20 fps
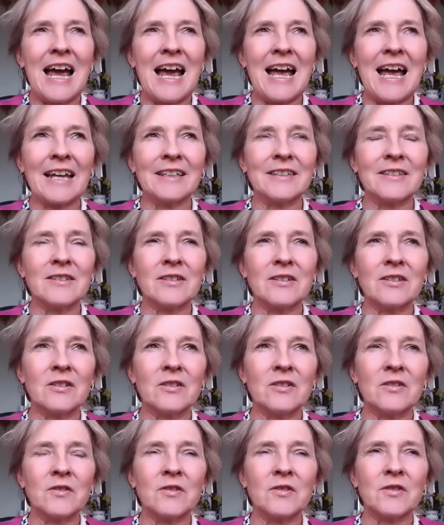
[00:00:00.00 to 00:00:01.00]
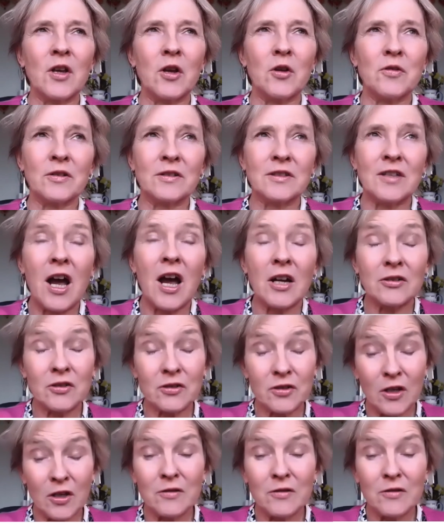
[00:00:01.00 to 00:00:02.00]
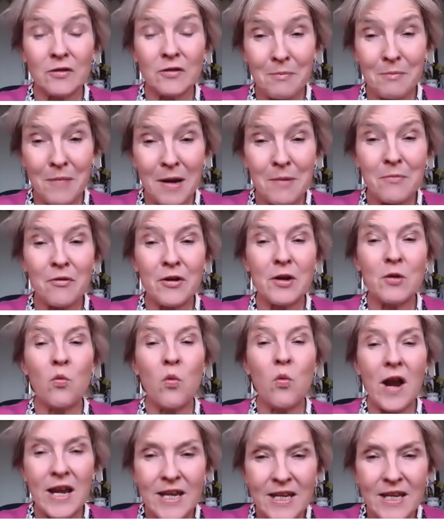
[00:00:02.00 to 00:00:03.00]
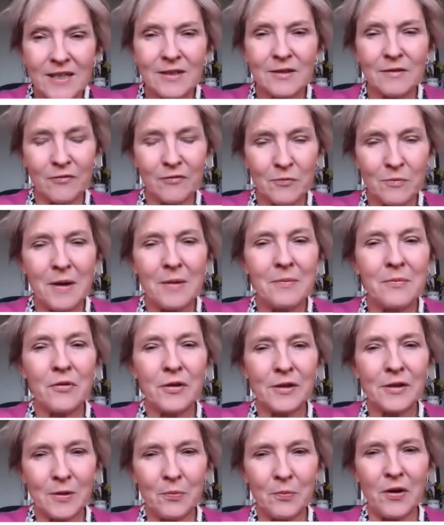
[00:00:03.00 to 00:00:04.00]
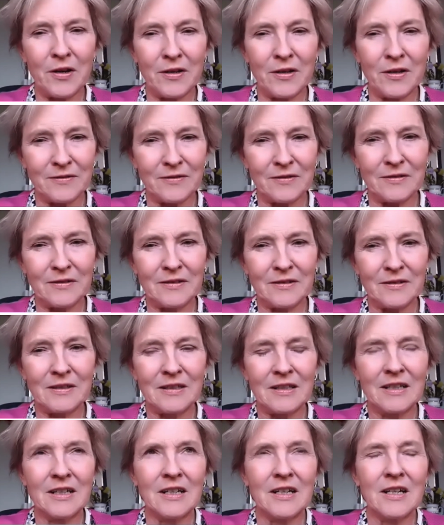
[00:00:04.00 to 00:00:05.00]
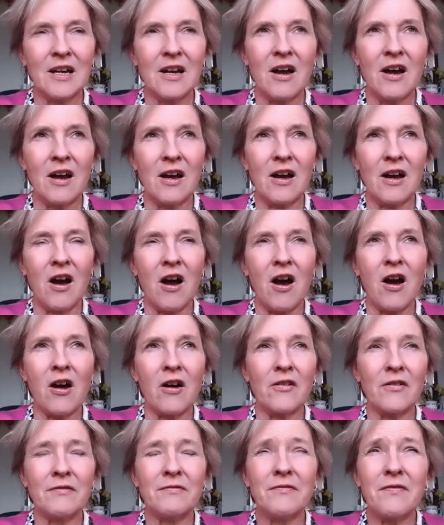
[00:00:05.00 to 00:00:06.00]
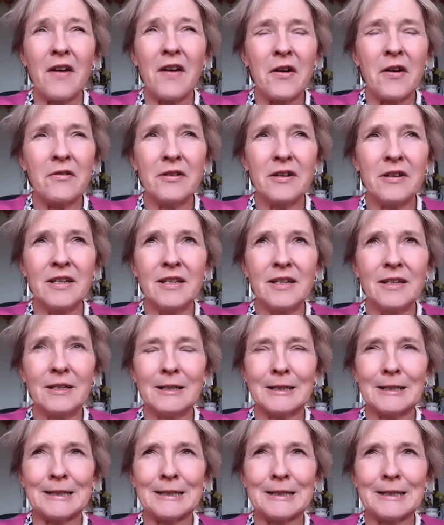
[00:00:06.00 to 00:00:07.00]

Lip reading: And so the touchstones to memory, ways of remembering the person, are a very